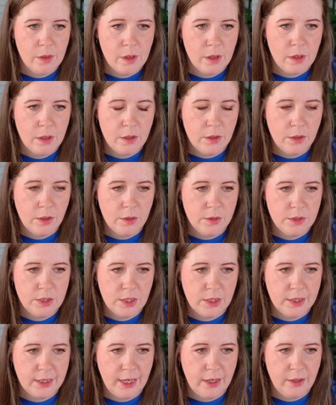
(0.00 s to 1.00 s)
you go to your
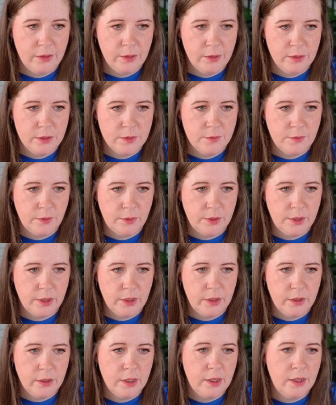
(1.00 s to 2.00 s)
downloads
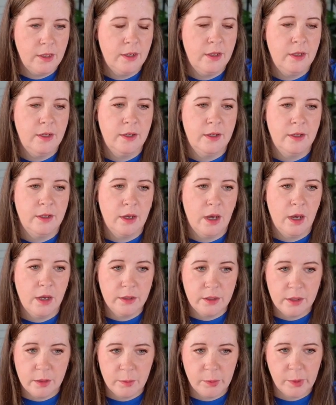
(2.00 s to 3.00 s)
folder,
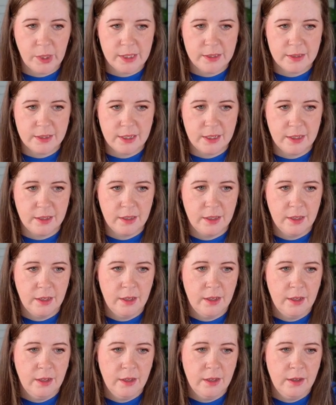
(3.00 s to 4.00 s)
uncompress it,
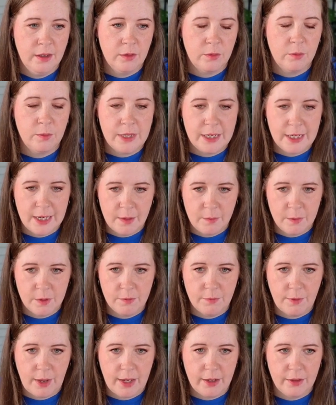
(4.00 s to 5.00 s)
rename the
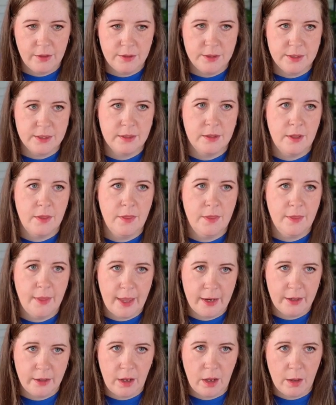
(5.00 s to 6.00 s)
files,
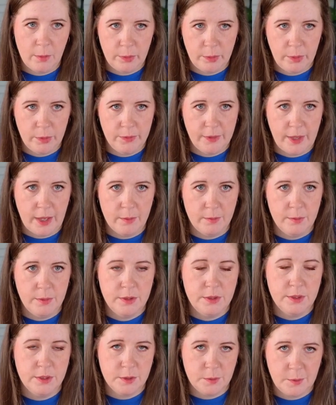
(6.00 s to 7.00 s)
then upload them
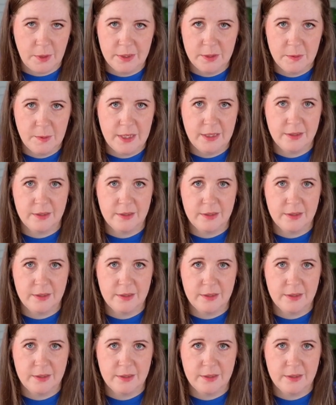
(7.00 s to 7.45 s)
to Squarespace.